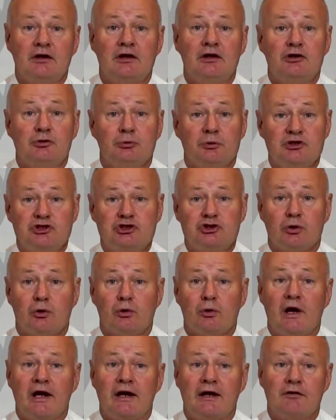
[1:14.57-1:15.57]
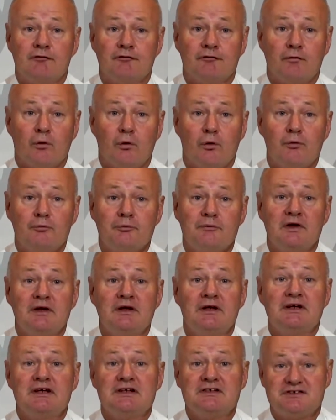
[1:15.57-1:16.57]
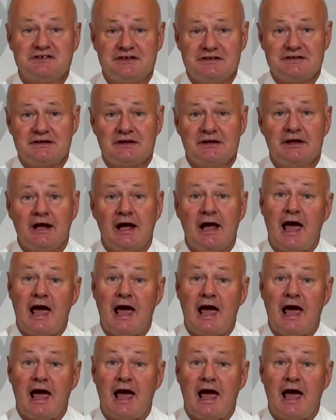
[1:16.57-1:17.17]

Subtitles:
to ensure an informed, consistent,